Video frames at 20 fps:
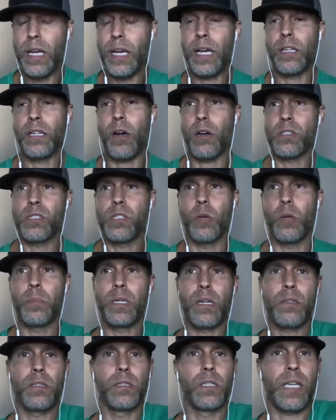And also be
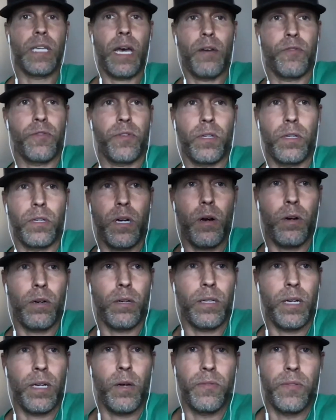on the lookout for our
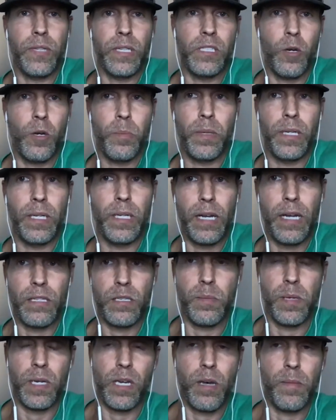All Things Open
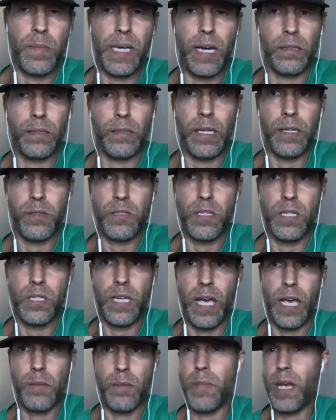announcement coming out later today.
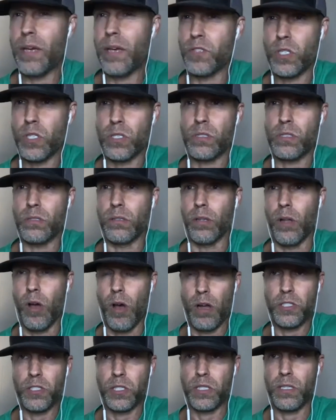It may have just
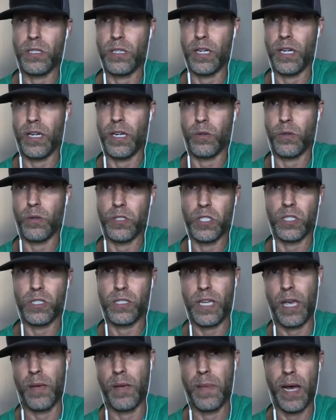launched uh, or just
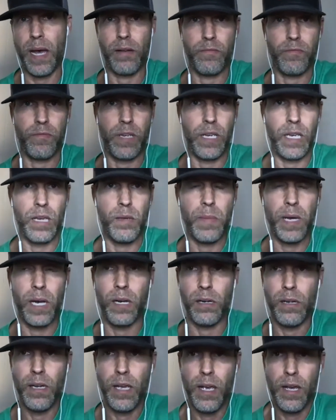came out via
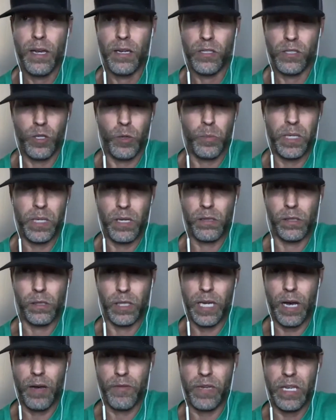email. So be on the
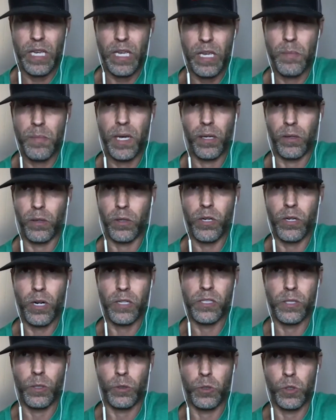lookout via email and
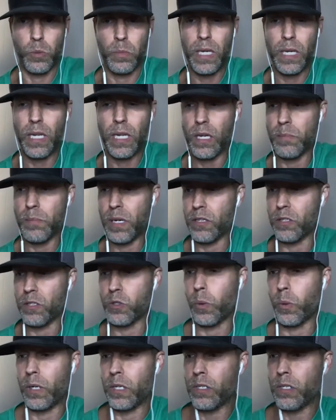across social media. But the
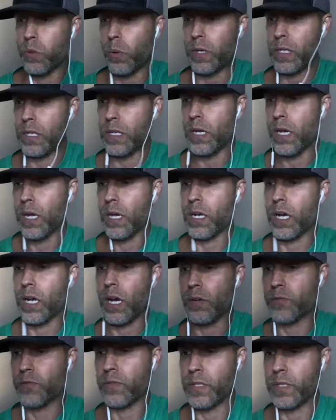2020
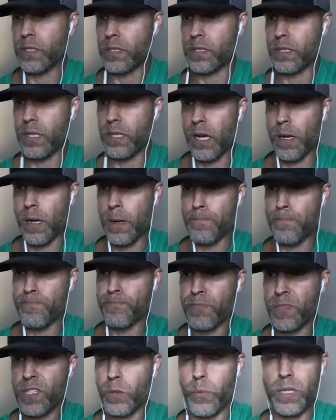conference, um,
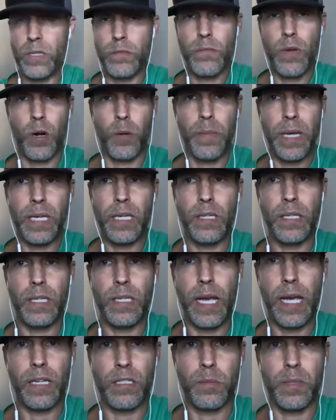we are making the
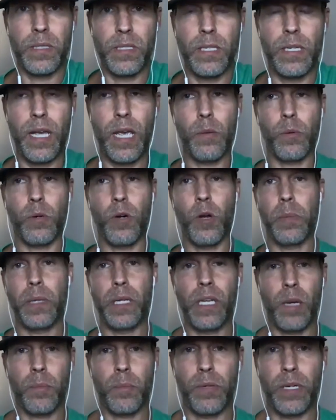announcement today. We're opening
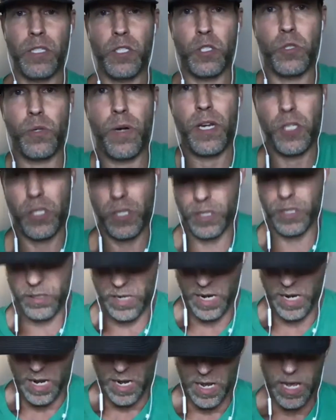up registration
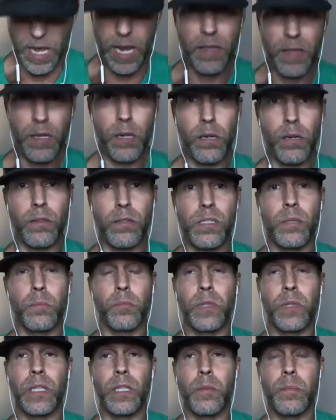and there are some
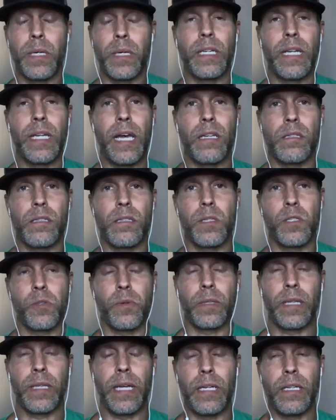really big announcements
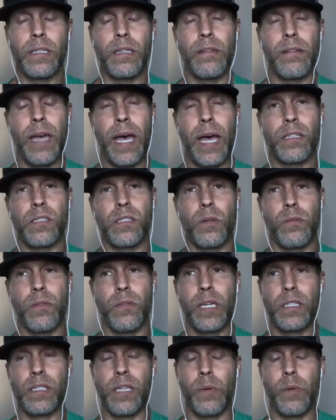related to that. So
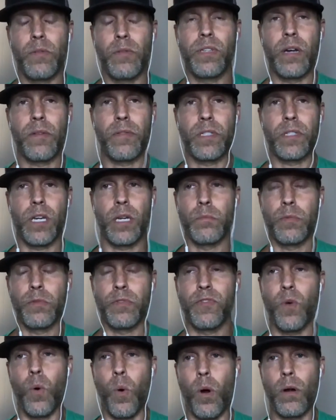things that we've never done
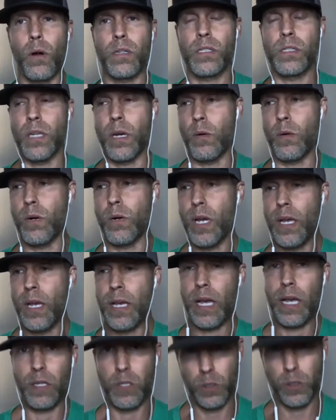before. So,
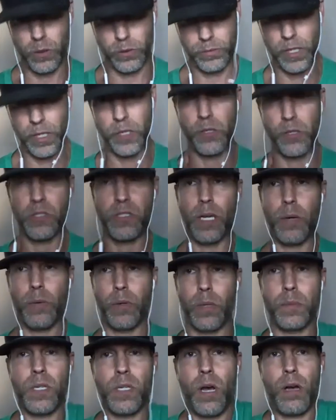and you'll understand what
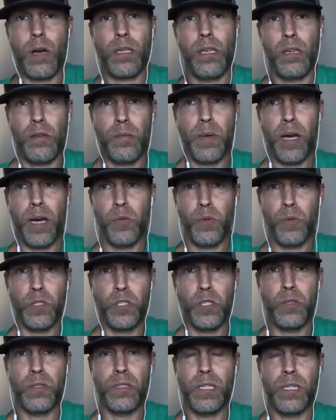I'm talking about once
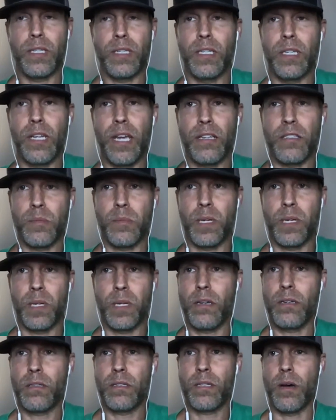you see the announcement
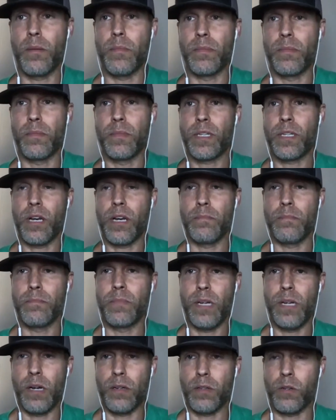come come
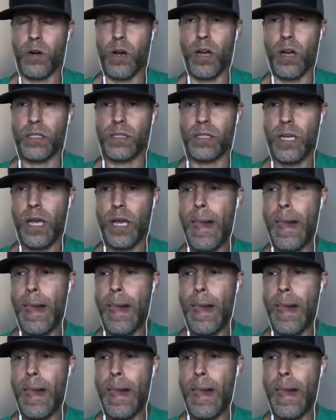across.